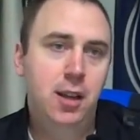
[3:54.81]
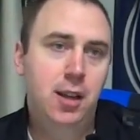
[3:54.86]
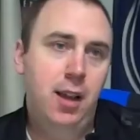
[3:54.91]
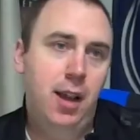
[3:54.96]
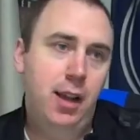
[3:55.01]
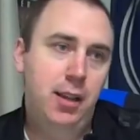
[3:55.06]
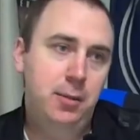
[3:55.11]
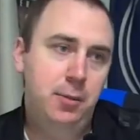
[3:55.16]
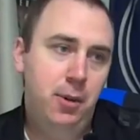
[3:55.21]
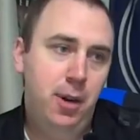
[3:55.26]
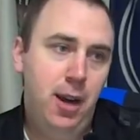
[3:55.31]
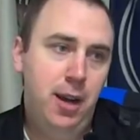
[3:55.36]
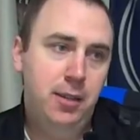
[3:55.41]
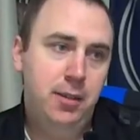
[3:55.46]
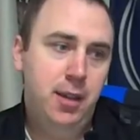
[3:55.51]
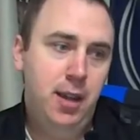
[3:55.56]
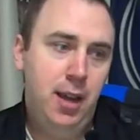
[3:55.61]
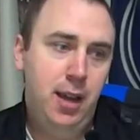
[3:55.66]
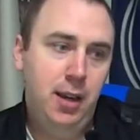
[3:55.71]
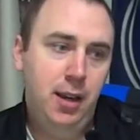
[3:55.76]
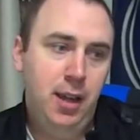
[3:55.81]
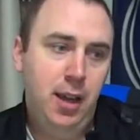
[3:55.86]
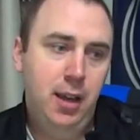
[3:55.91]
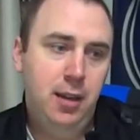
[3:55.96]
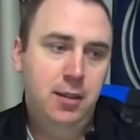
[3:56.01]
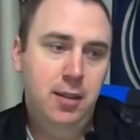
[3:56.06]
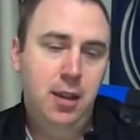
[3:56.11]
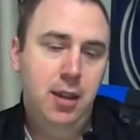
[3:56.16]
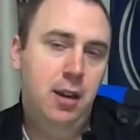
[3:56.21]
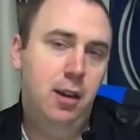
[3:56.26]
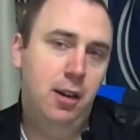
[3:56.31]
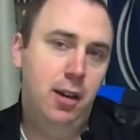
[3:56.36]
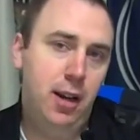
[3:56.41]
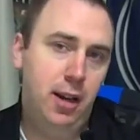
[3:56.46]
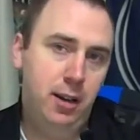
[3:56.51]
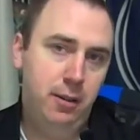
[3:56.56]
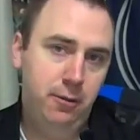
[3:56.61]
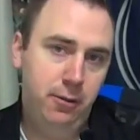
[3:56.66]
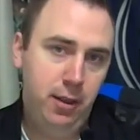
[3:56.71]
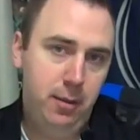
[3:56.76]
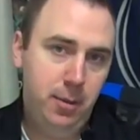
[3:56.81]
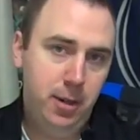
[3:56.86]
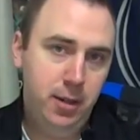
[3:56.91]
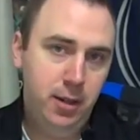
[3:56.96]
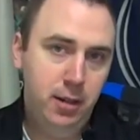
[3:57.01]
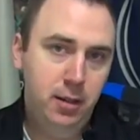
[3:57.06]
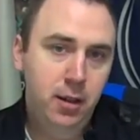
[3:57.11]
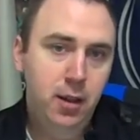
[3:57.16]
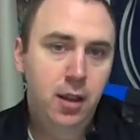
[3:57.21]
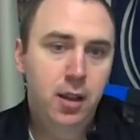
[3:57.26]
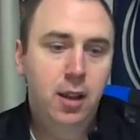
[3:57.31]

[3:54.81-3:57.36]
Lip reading: as where SK and KT are kind of limited.